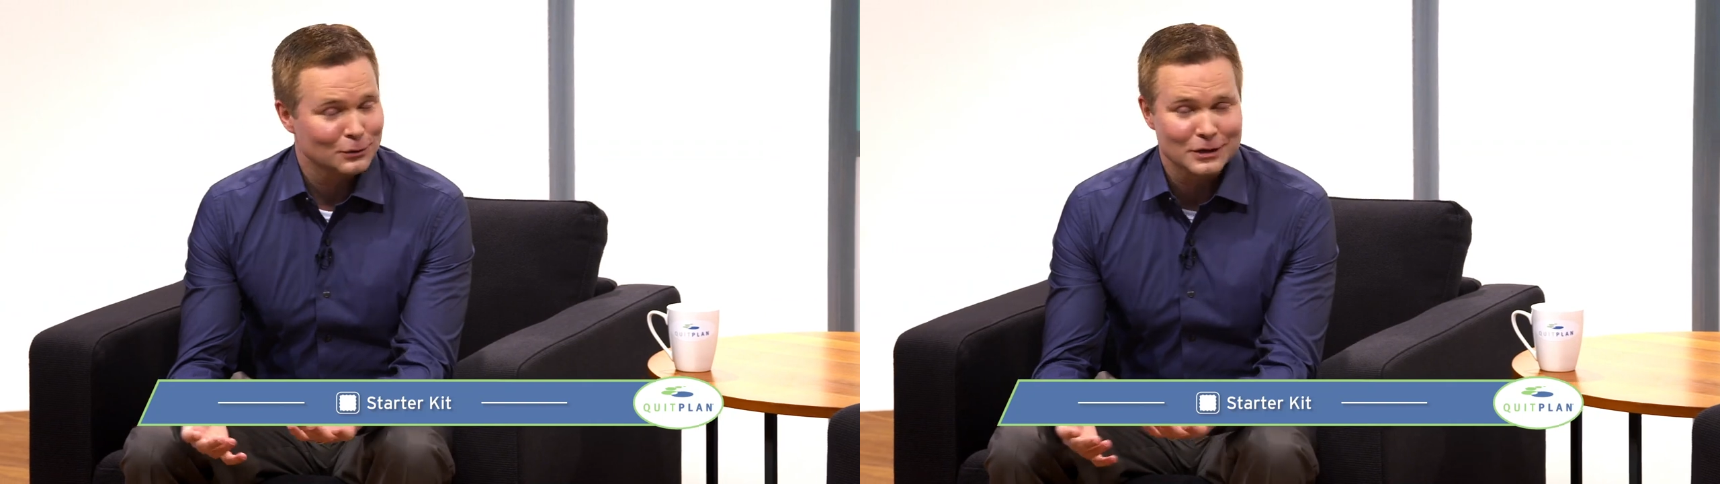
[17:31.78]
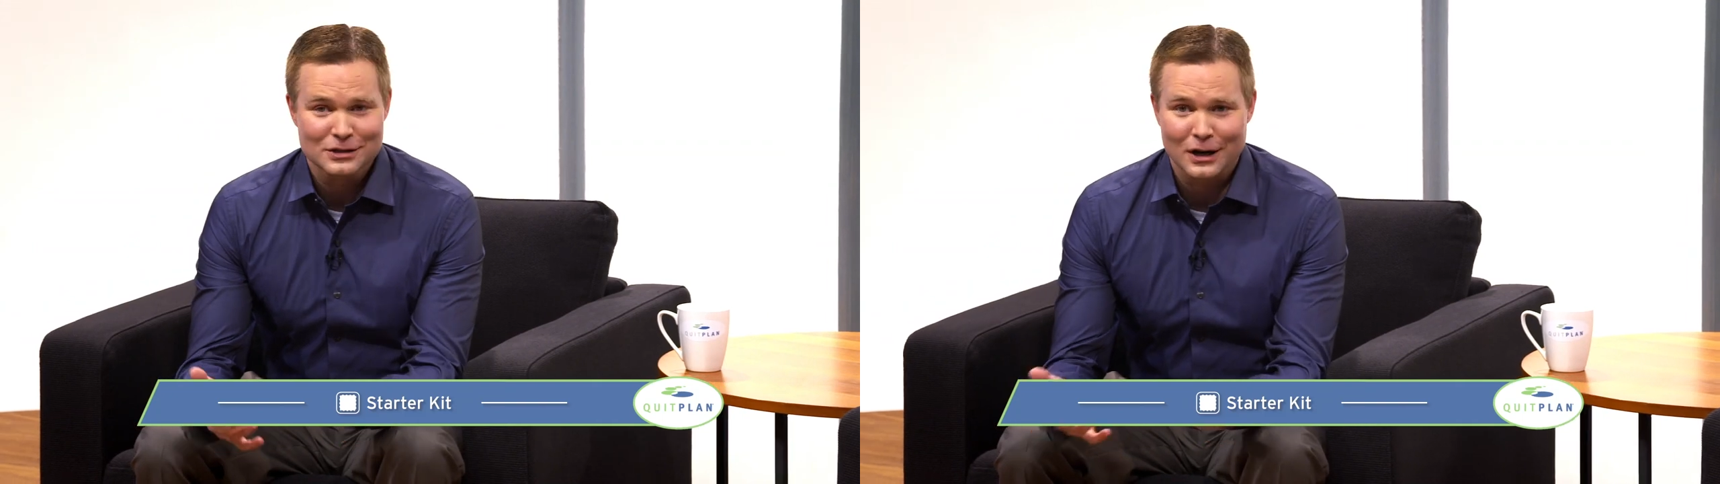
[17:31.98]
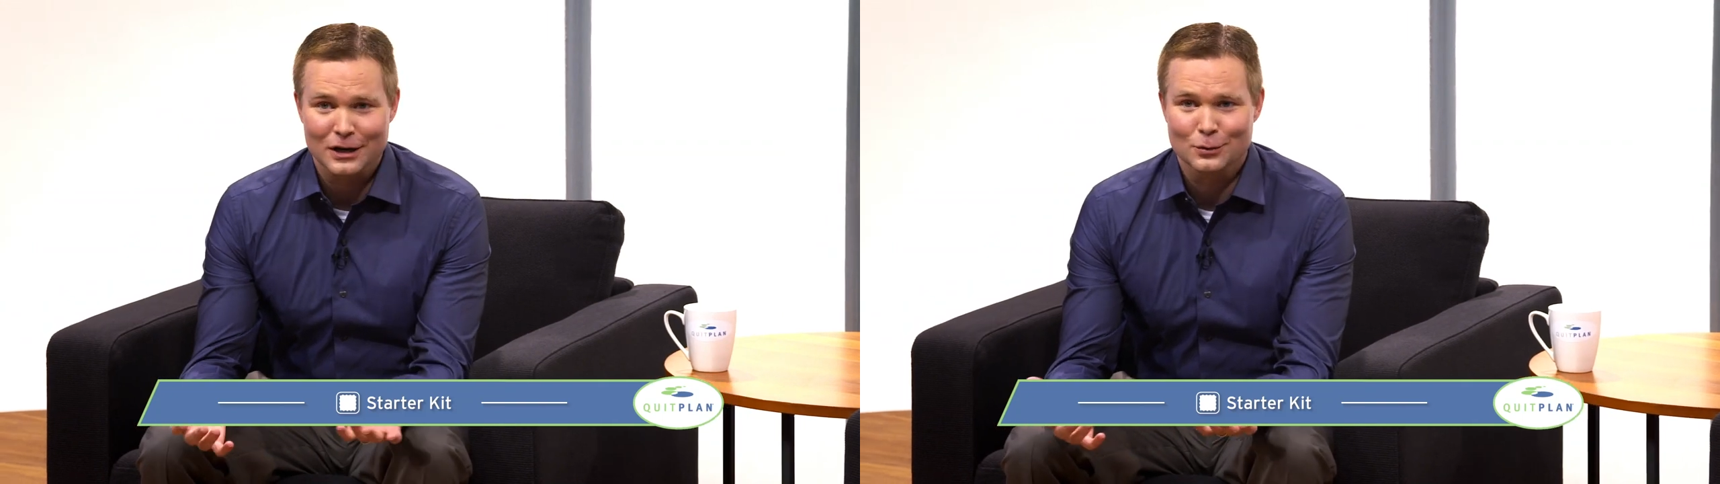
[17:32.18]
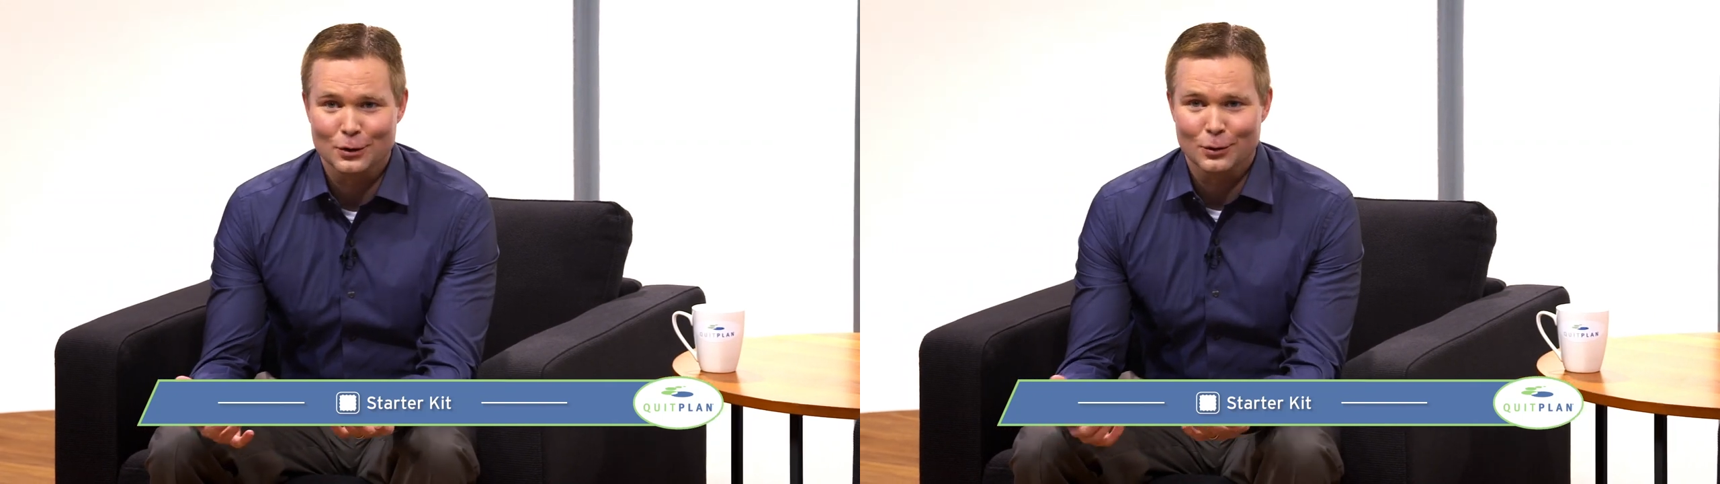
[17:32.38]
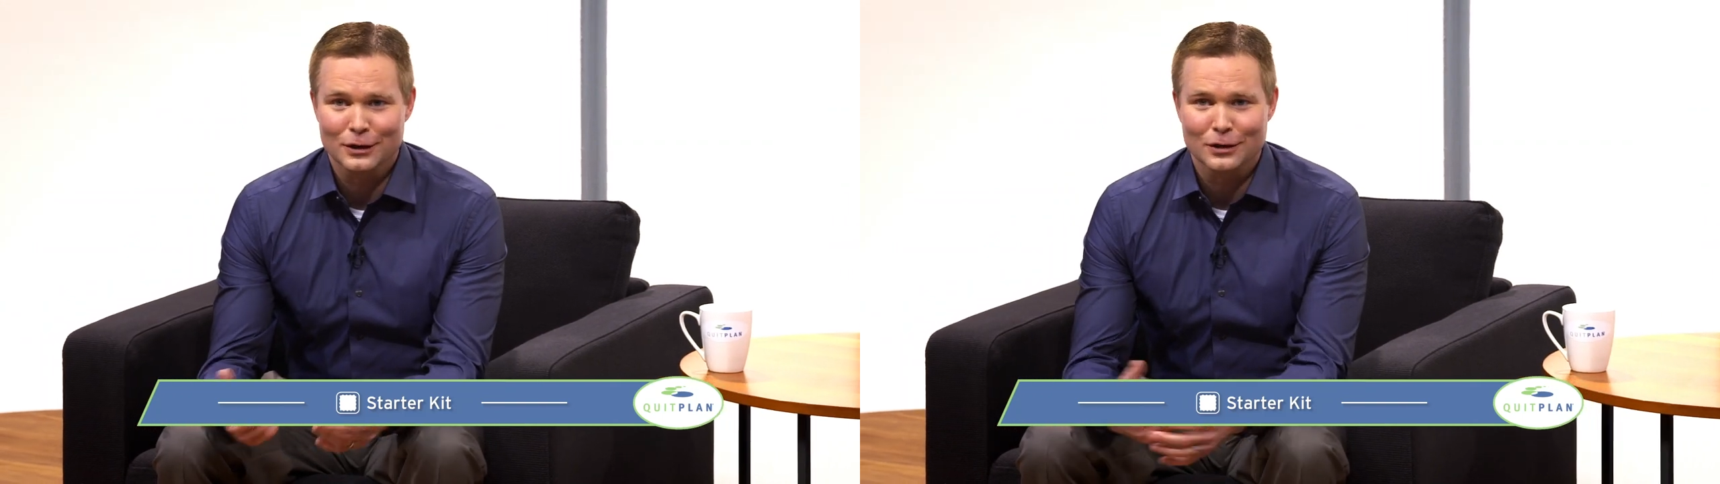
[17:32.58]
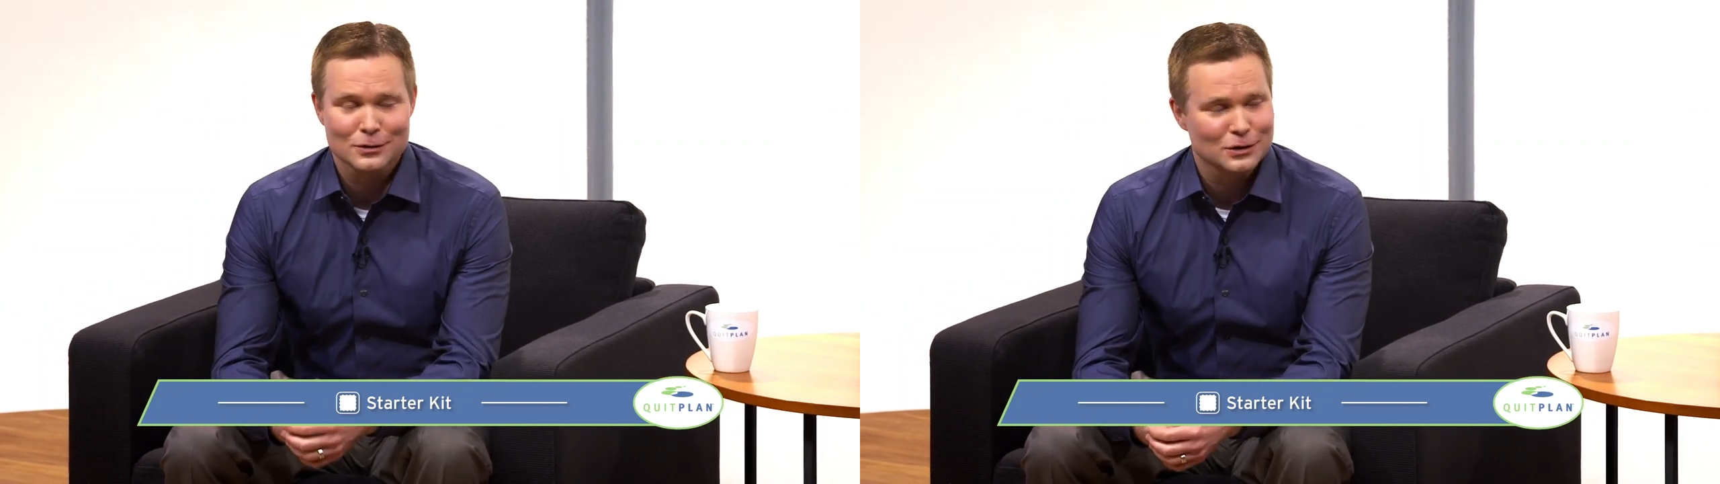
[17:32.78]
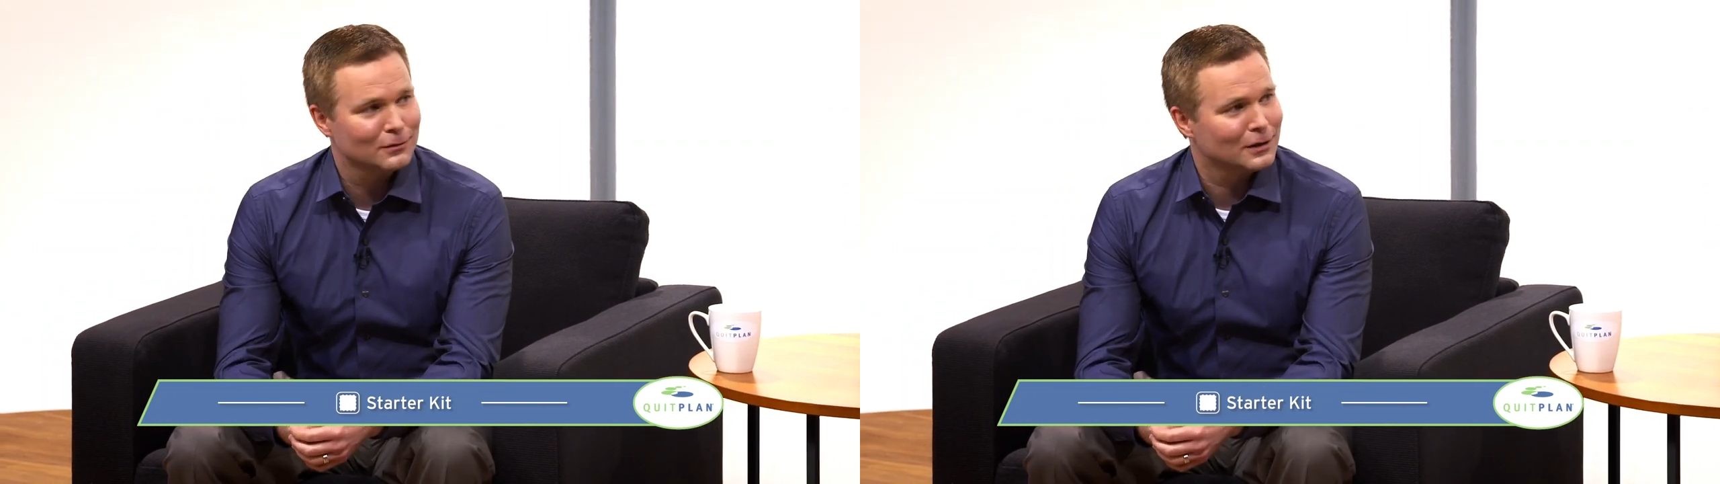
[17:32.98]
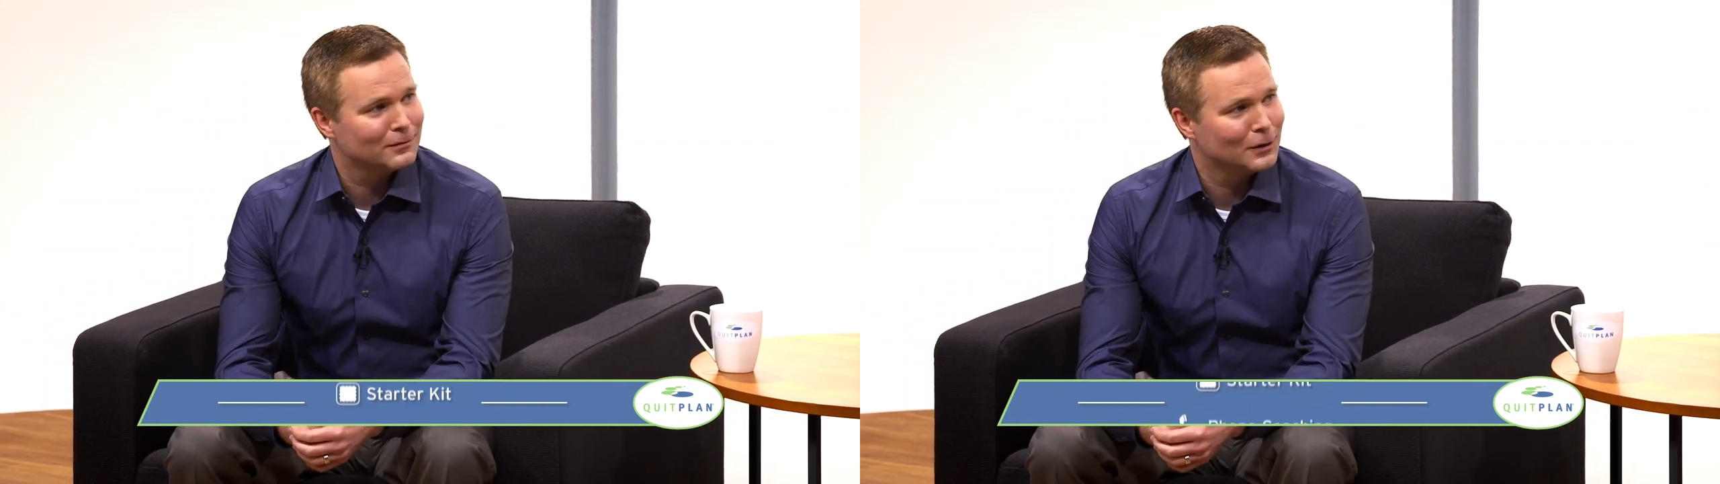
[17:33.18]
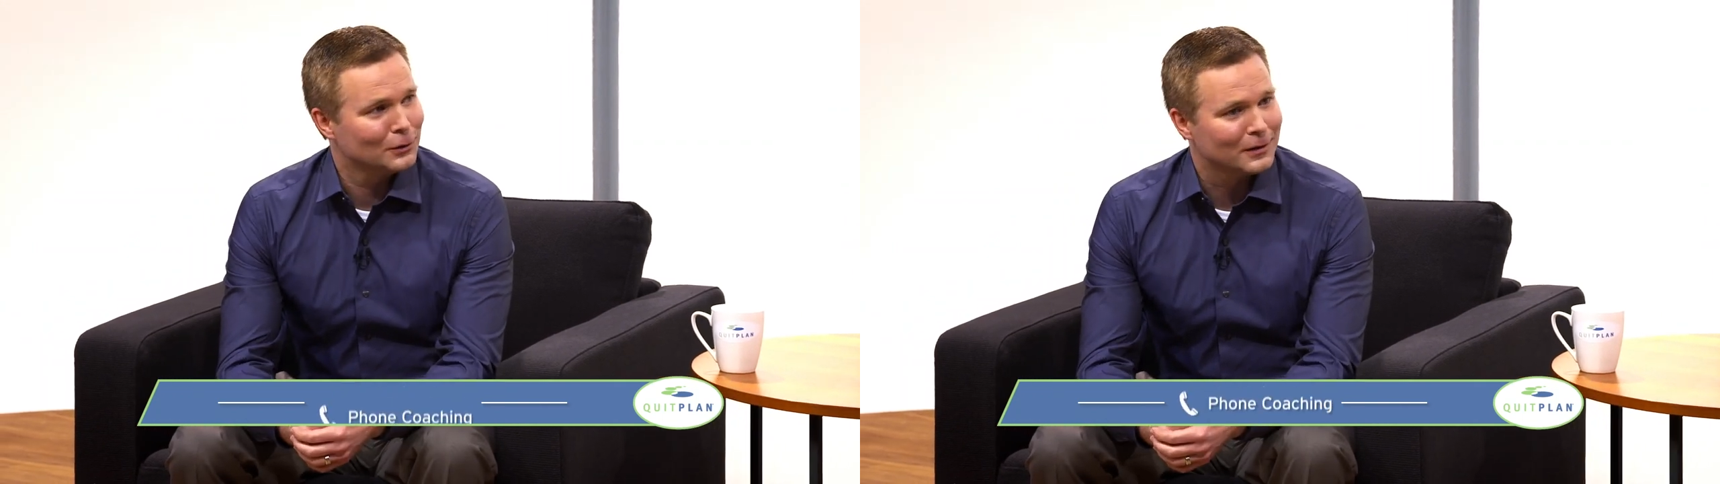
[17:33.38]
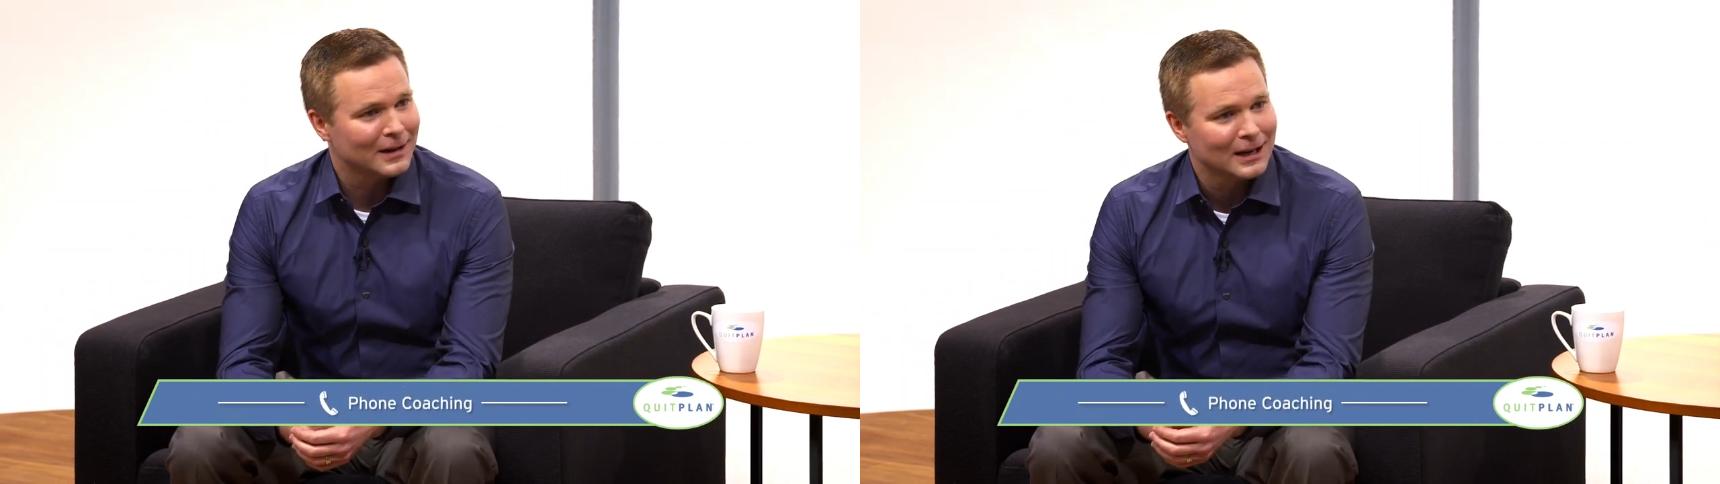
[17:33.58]
can talk to a quit coach over the
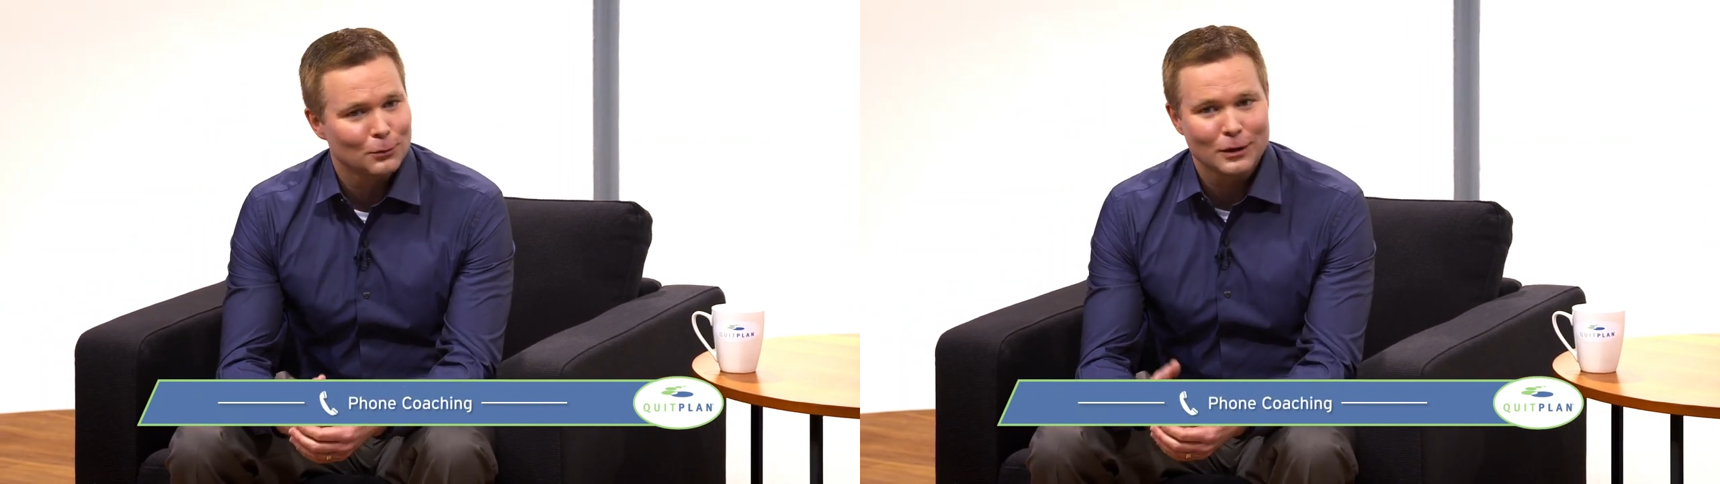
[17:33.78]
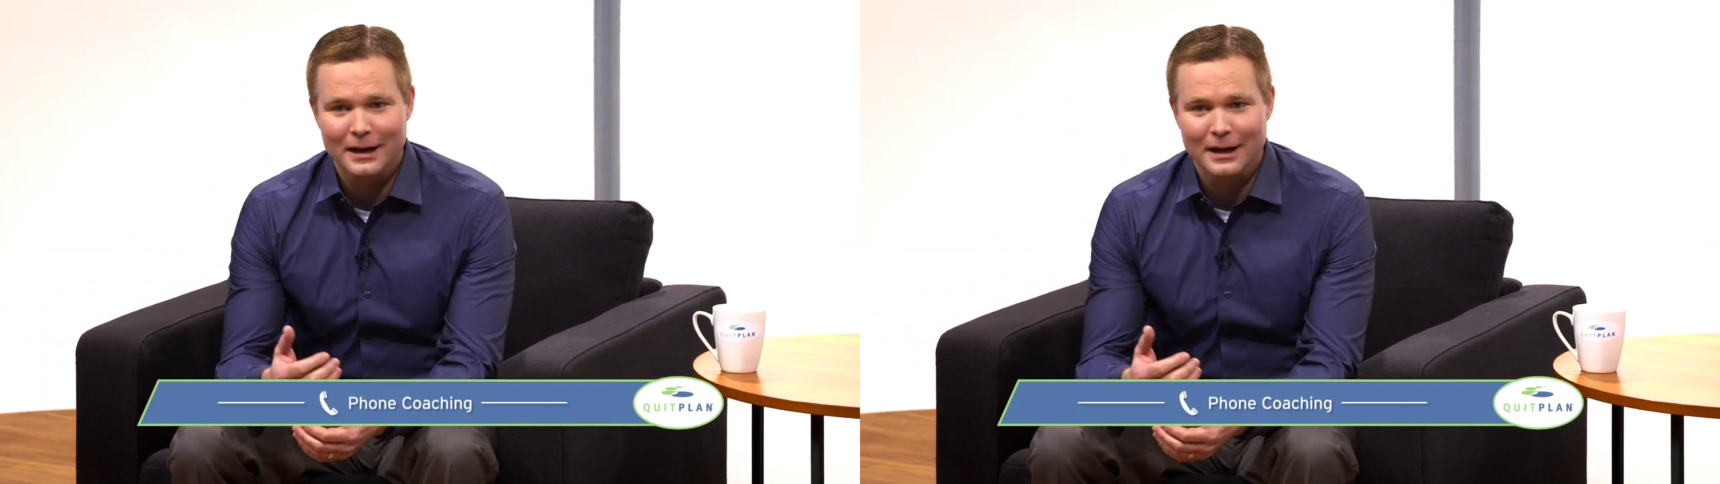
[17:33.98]
phone and they can really